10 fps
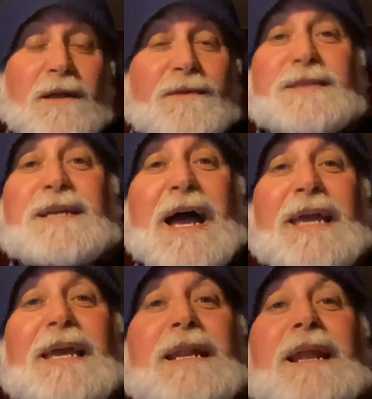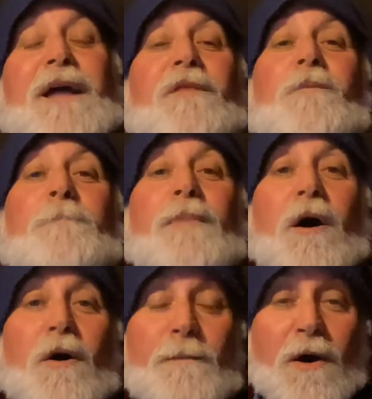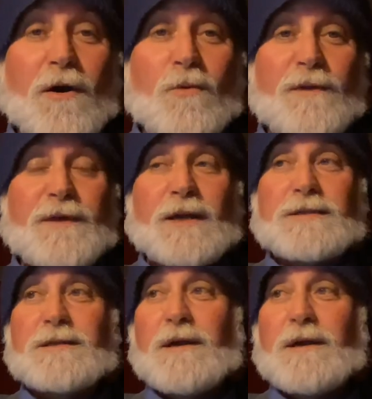this guy hit it out of the ballpark with this.